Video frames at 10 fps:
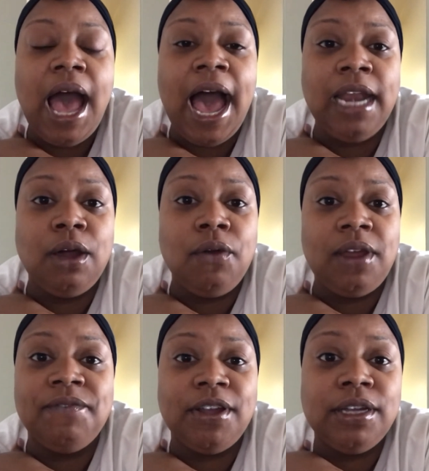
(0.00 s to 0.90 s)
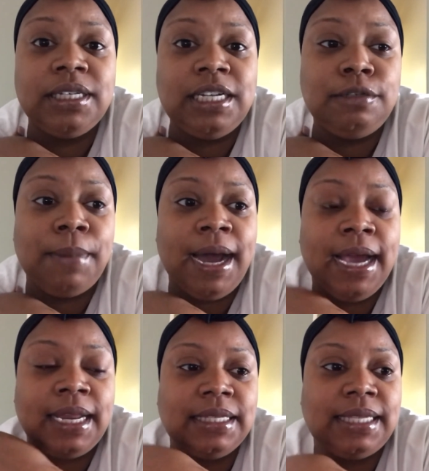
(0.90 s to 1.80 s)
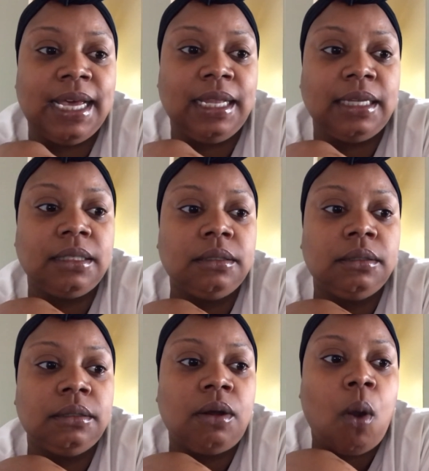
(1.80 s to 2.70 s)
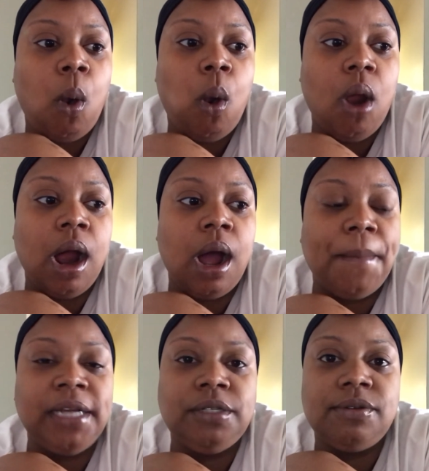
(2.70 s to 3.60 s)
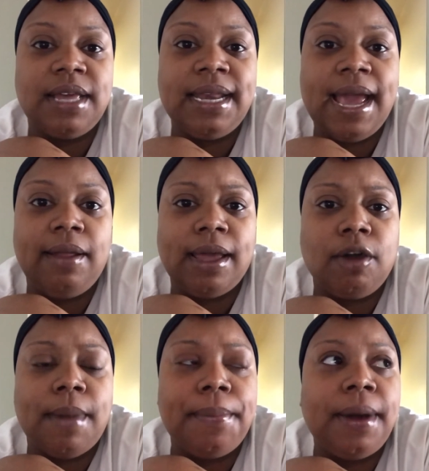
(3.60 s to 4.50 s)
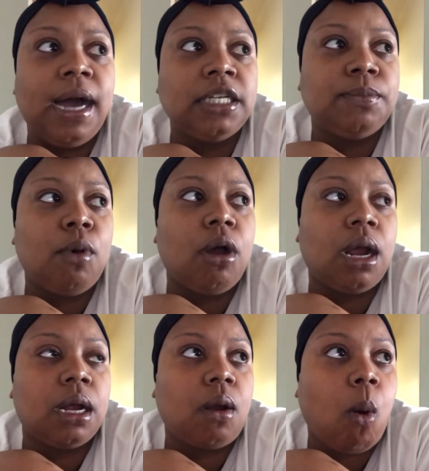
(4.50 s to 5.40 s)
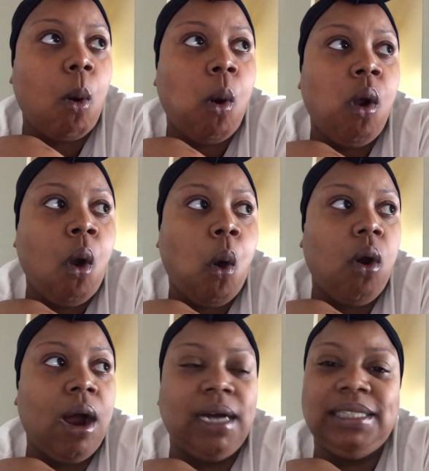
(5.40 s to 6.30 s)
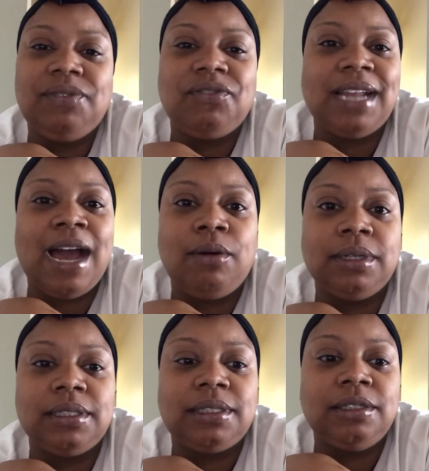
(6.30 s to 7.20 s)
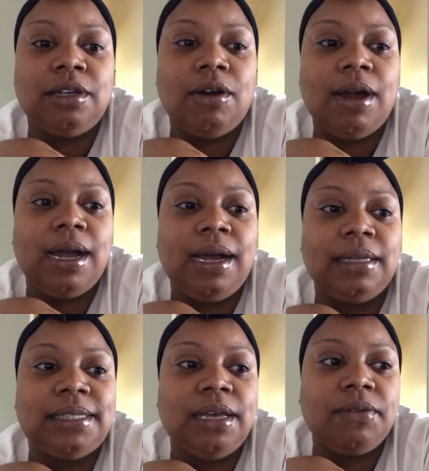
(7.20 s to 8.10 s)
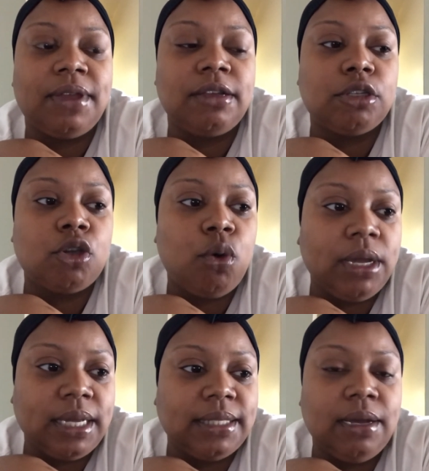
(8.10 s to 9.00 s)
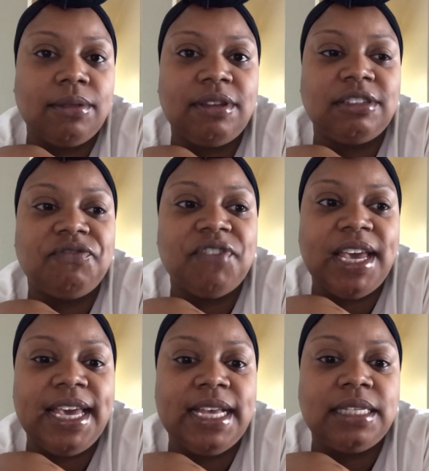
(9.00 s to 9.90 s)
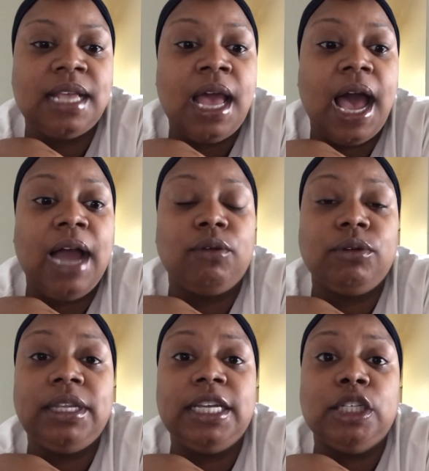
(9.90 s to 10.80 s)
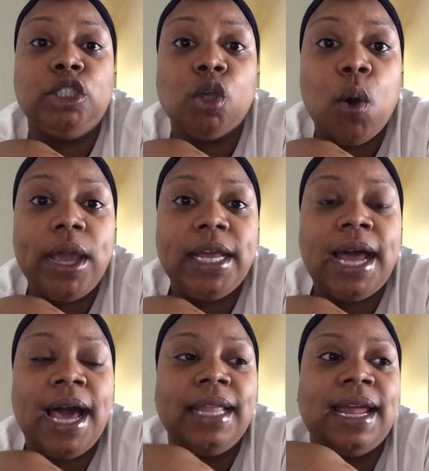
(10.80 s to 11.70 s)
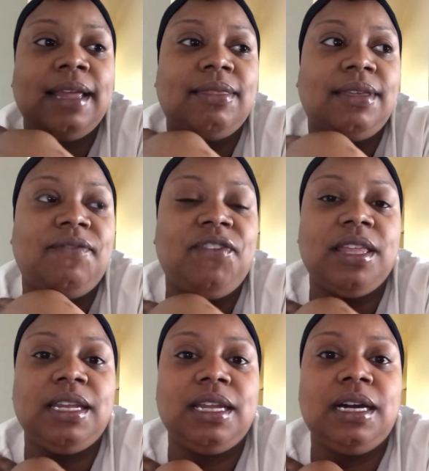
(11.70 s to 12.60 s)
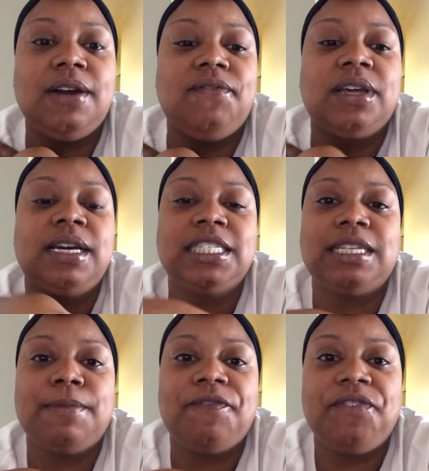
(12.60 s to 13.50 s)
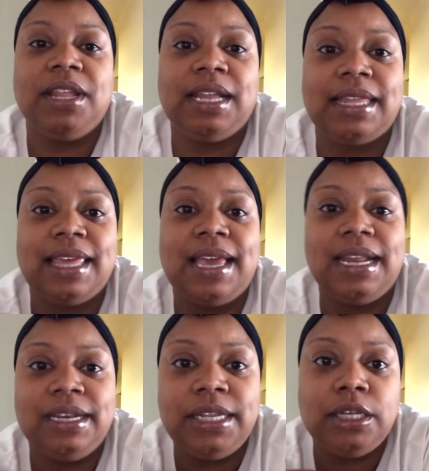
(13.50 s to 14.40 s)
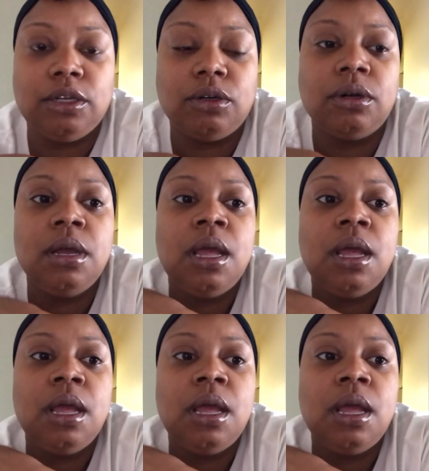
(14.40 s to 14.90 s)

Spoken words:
I know that I'm very good at buying and selling. I do that now, like on my Poshmark, different outlets. I sell things quick, I sell things fast. I really enjoy it. I like the feeling of the customer feeling like they got a deal.